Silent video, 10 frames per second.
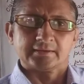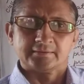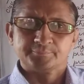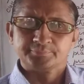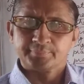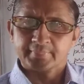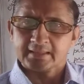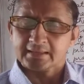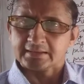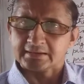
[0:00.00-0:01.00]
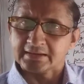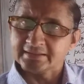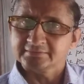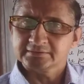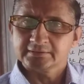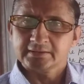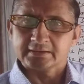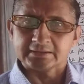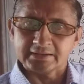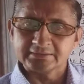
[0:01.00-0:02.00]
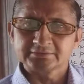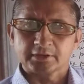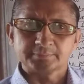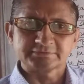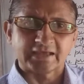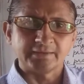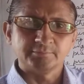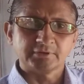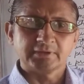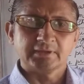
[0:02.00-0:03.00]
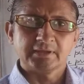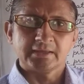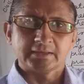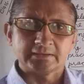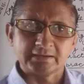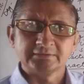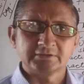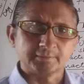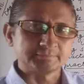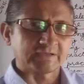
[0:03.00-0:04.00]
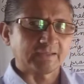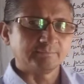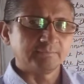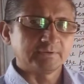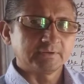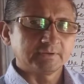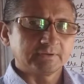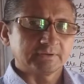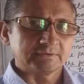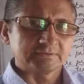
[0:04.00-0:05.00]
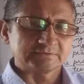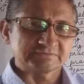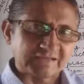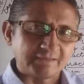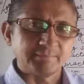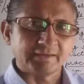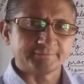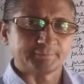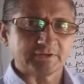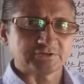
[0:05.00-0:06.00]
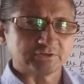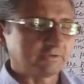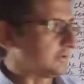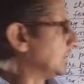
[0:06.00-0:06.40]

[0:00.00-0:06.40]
length of time. Okay? Length of time, time expression. So we'll